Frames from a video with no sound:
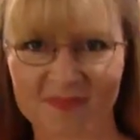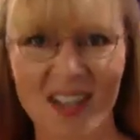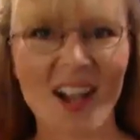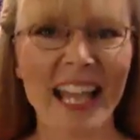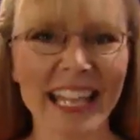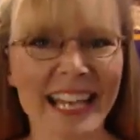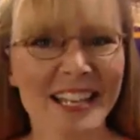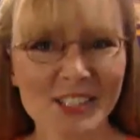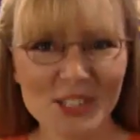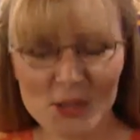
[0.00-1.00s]
Hi,
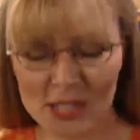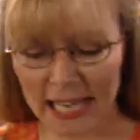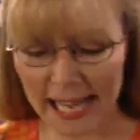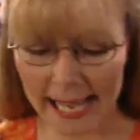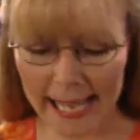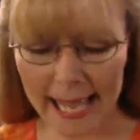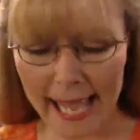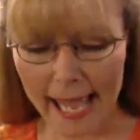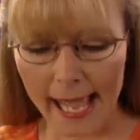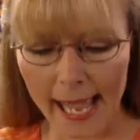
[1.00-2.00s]
Susie here,
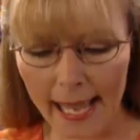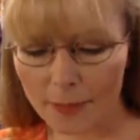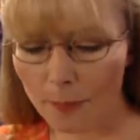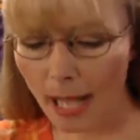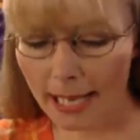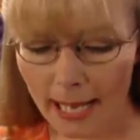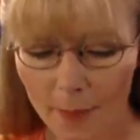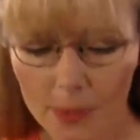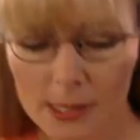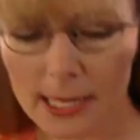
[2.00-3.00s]
and my compass